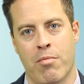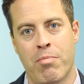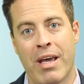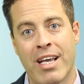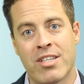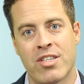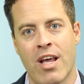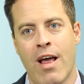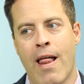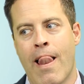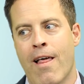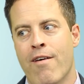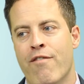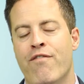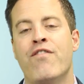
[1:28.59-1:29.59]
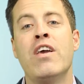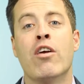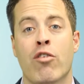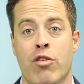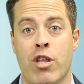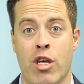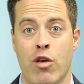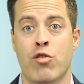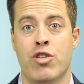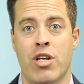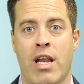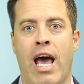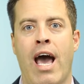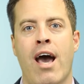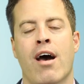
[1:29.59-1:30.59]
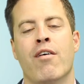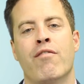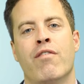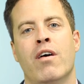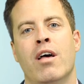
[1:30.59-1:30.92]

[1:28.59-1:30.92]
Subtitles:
biggest fear that you should have